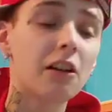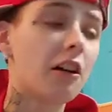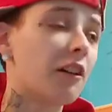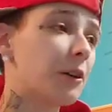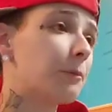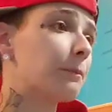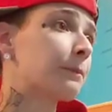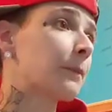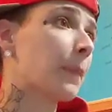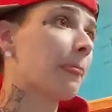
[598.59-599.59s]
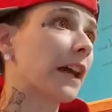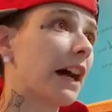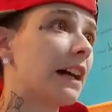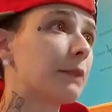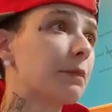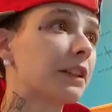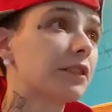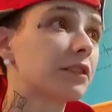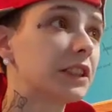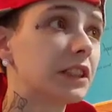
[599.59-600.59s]
Um, I had been
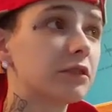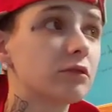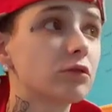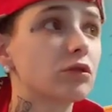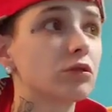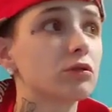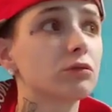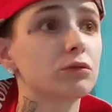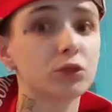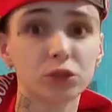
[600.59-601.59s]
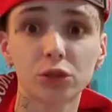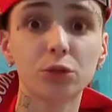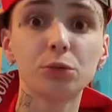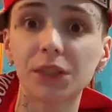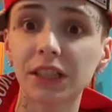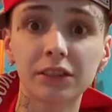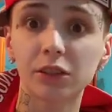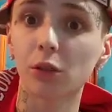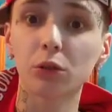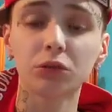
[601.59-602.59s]
clean two weeks
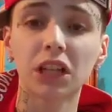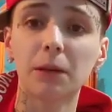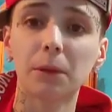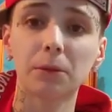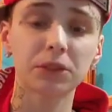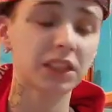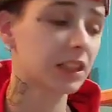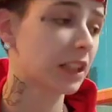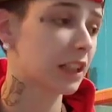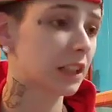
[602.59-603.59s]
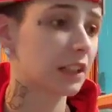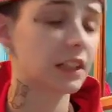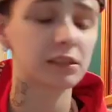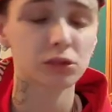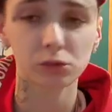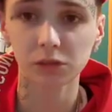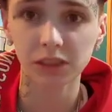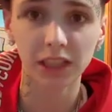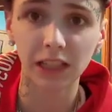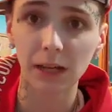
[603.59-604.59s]
the whole time I was in Connecticut. As soon
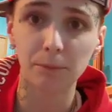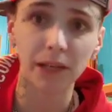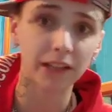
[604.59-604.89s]
as I got